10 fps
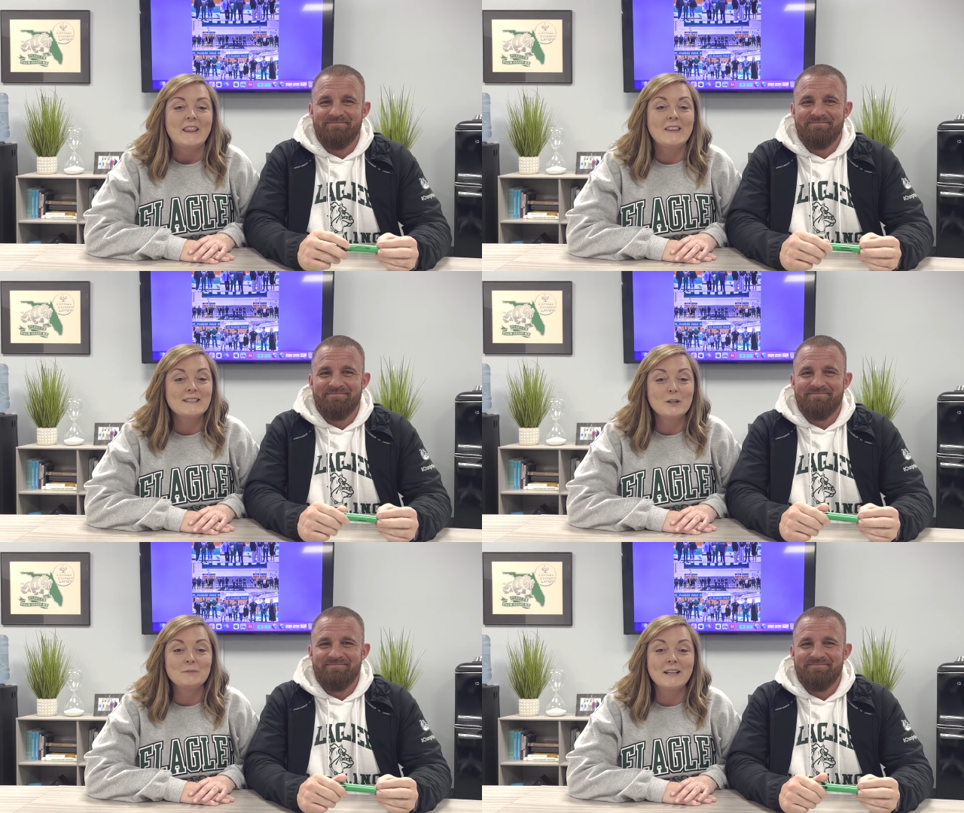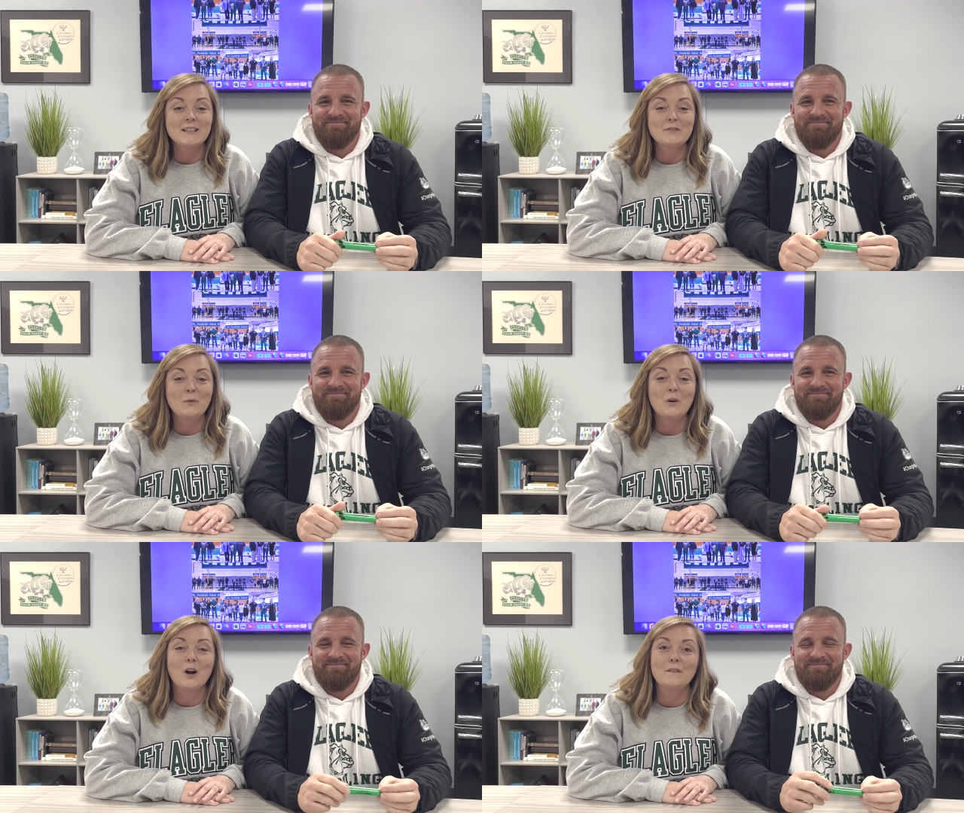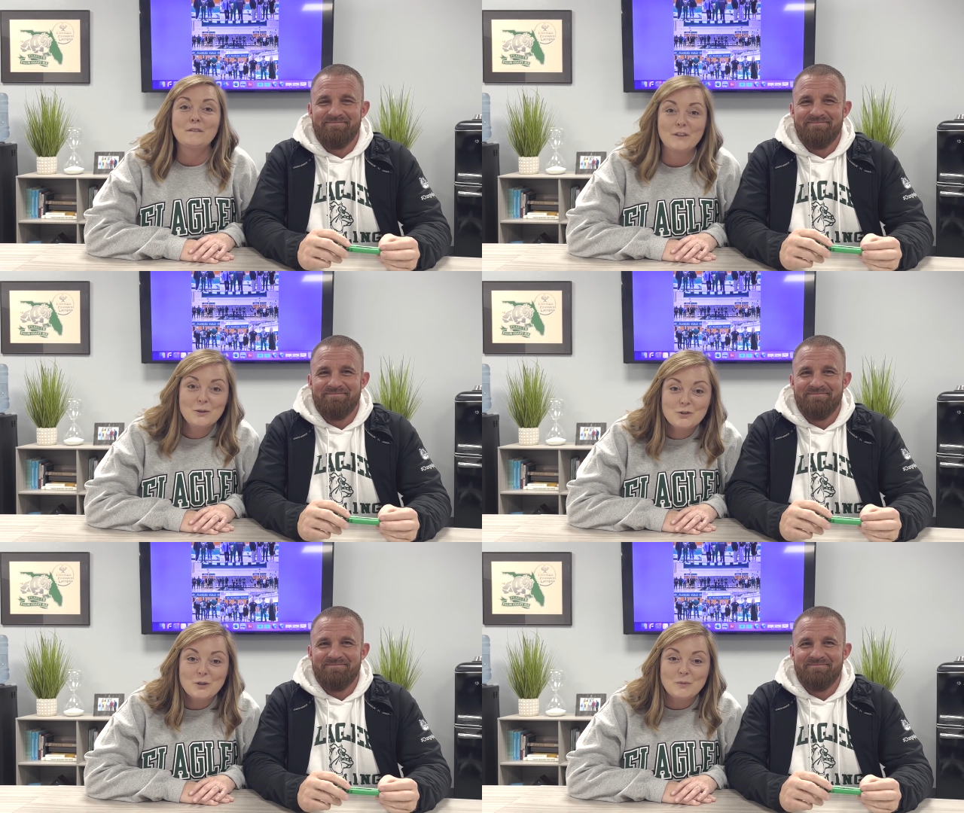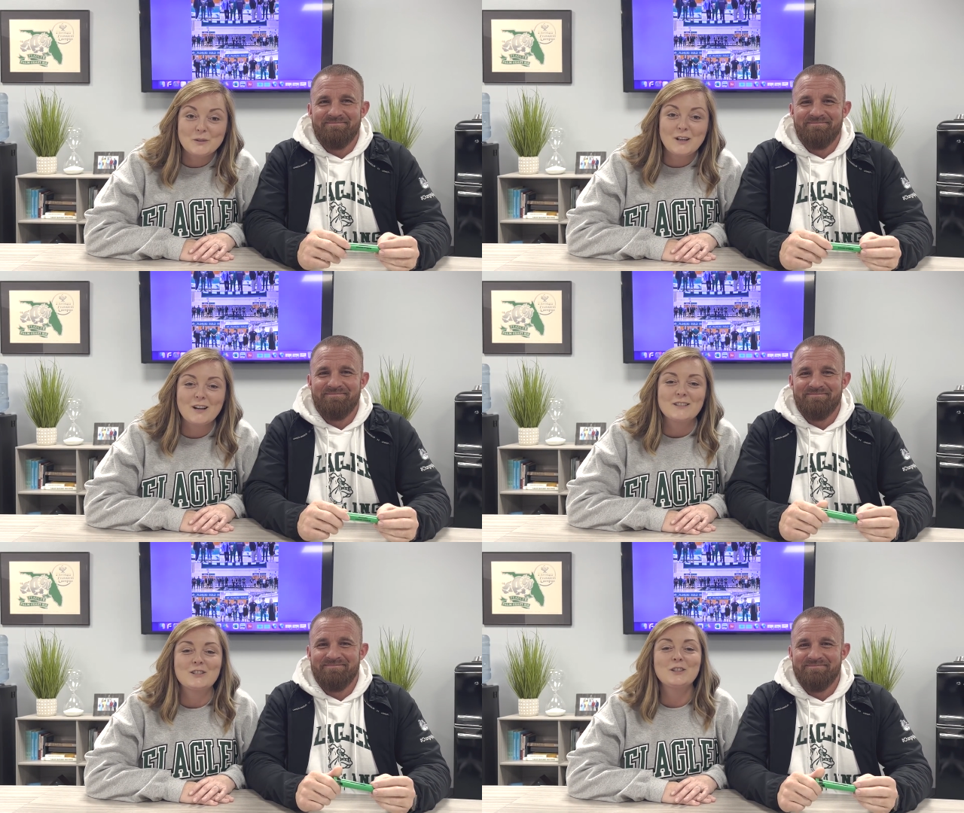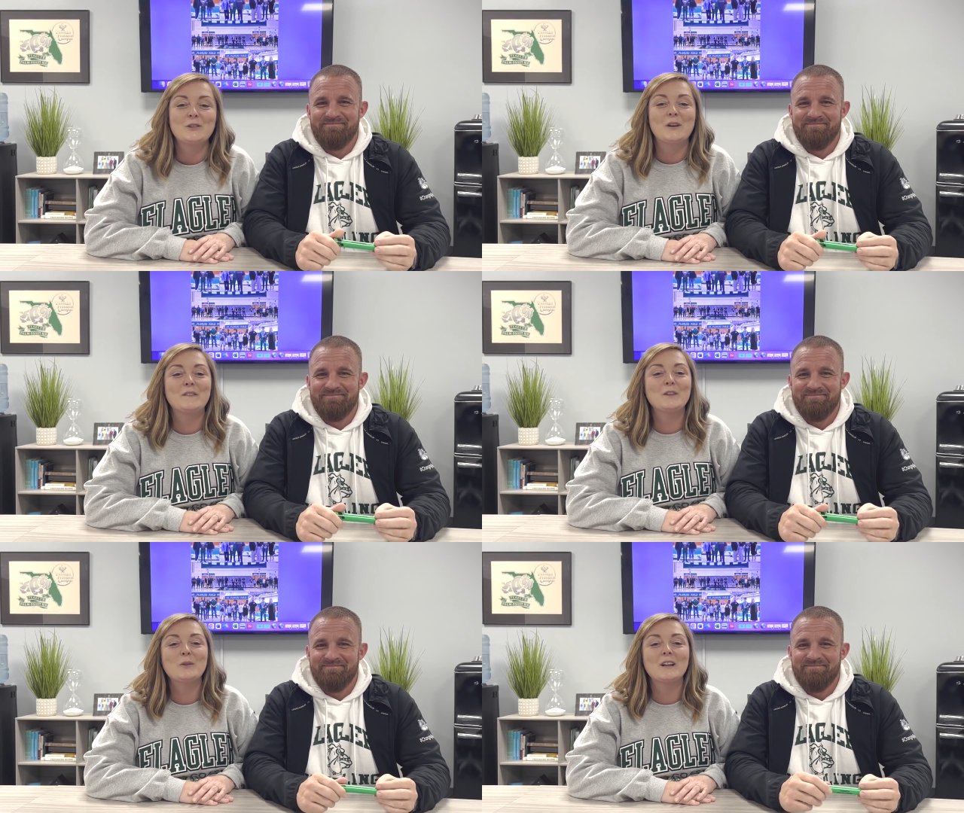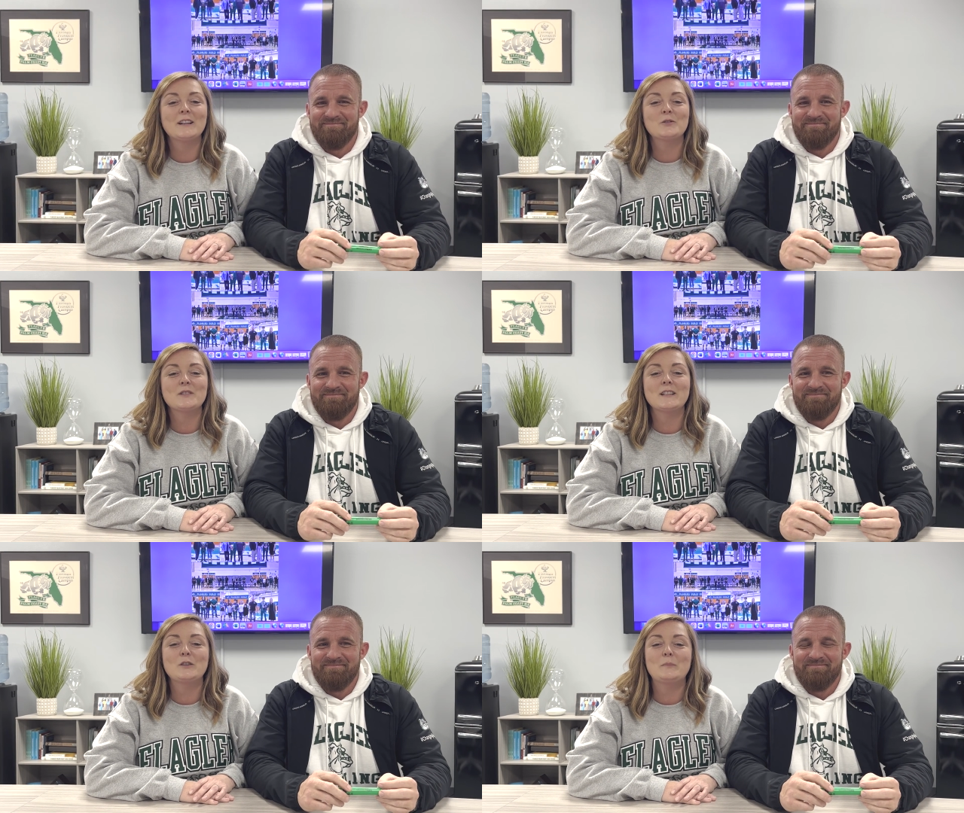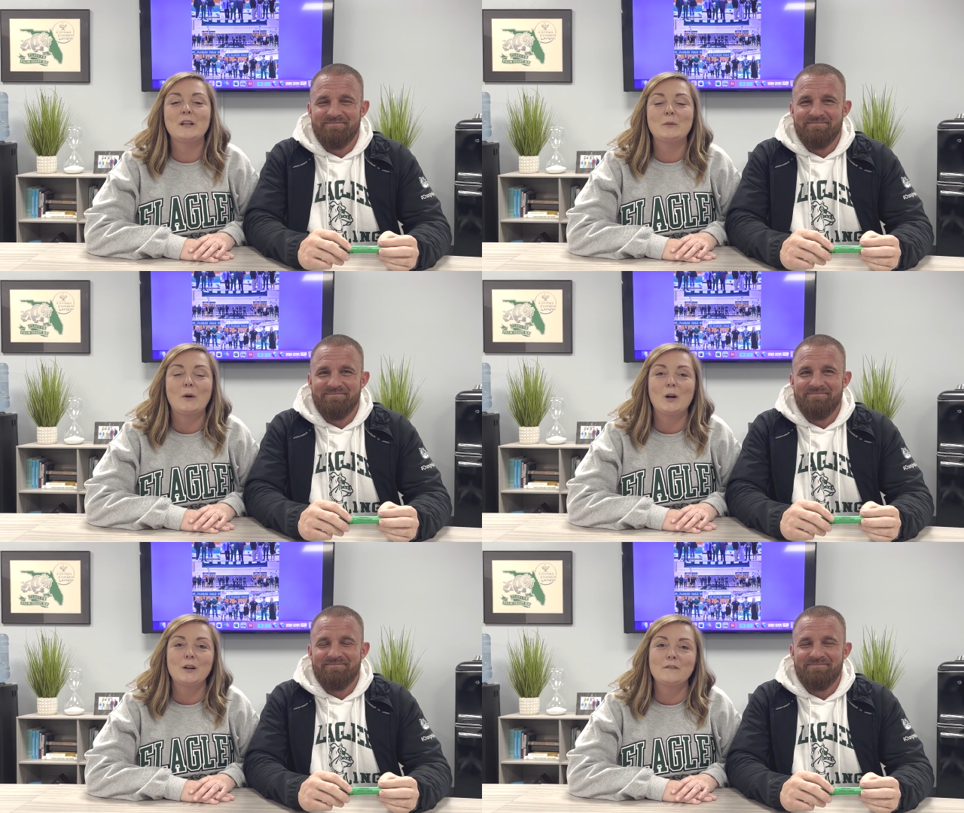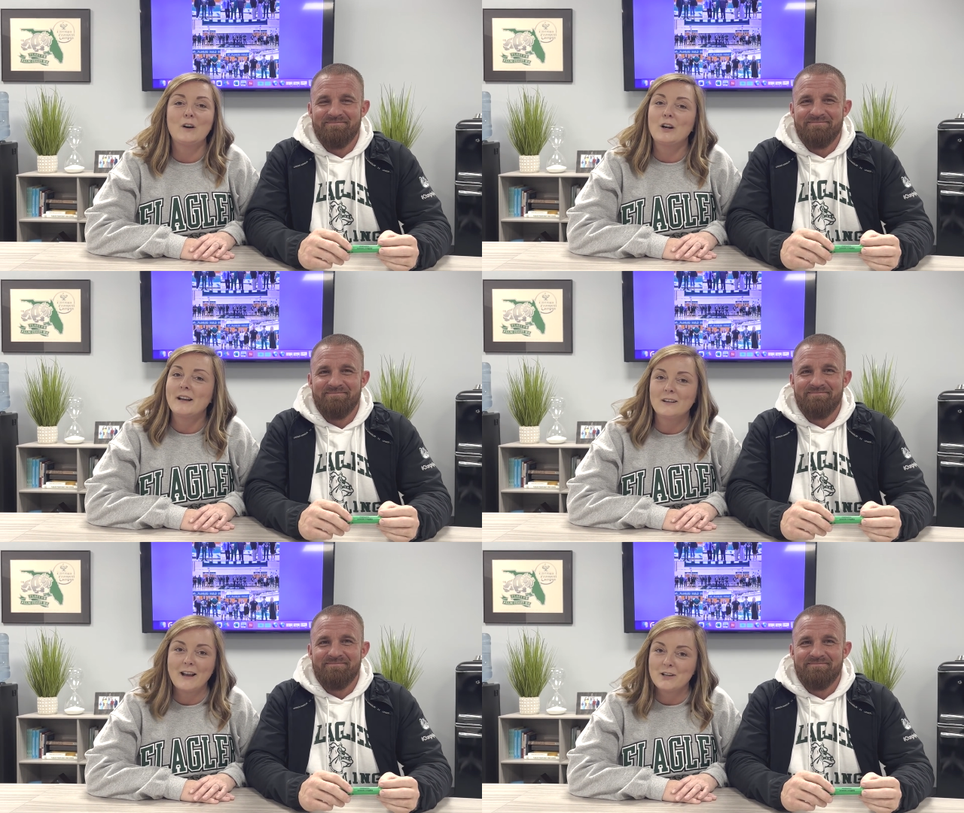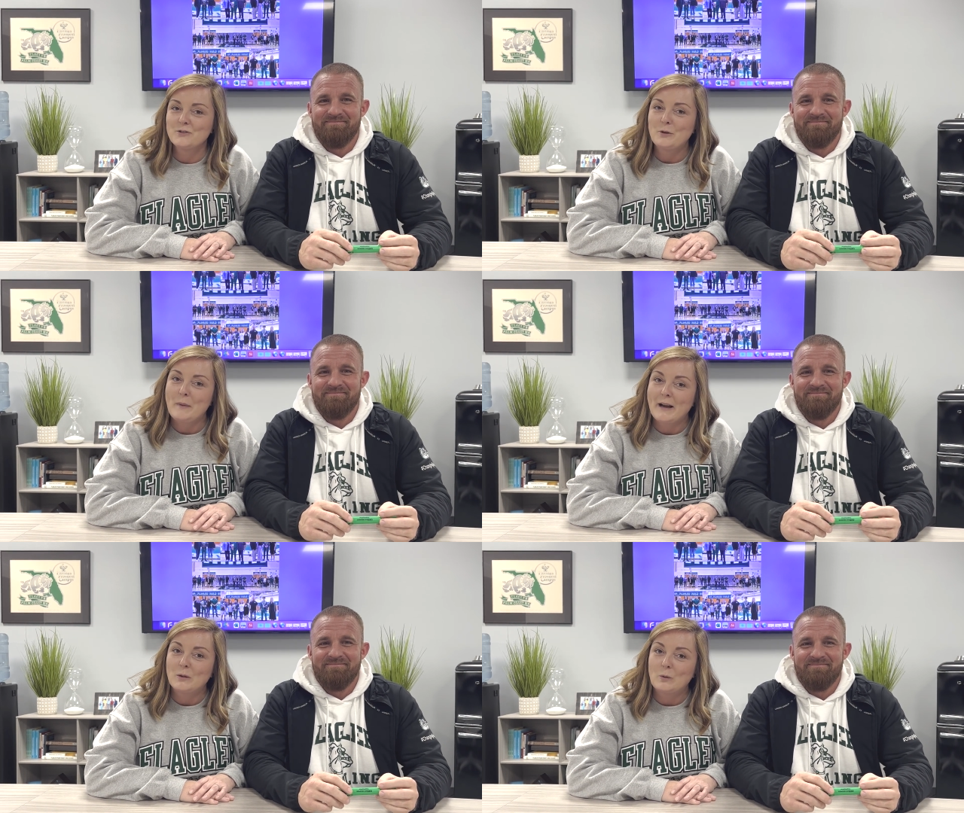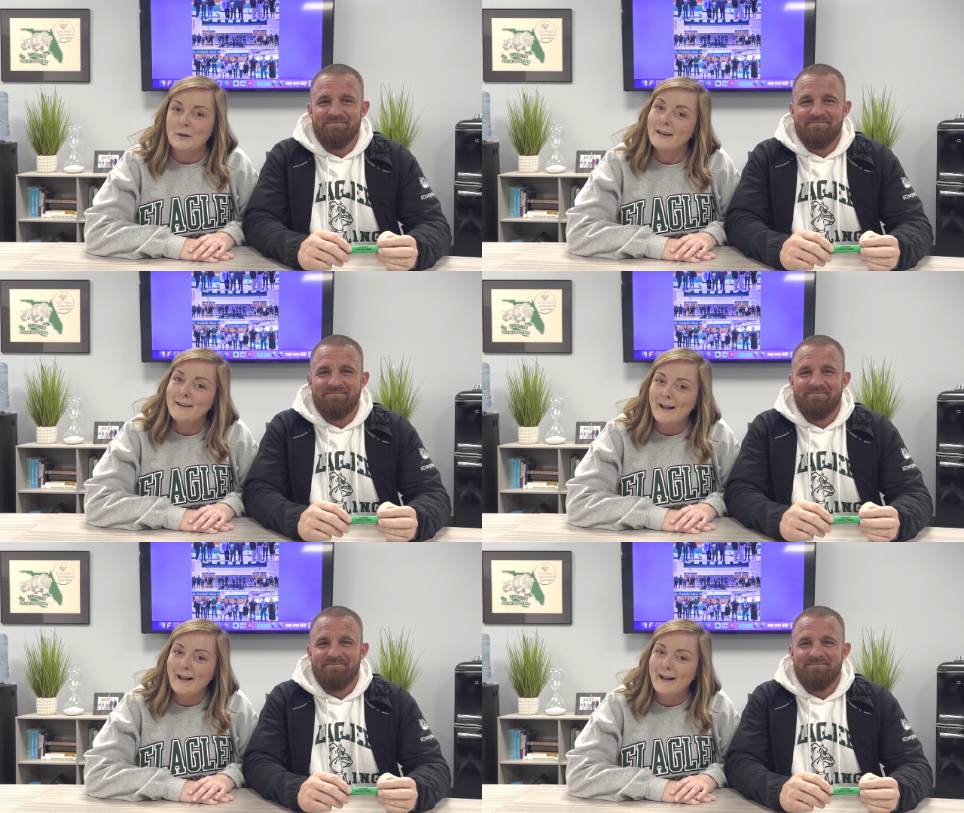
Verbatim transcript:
Speaker 1: This update is for our future Bulldogs too. If you are interested in being a part of our International Baccalaureate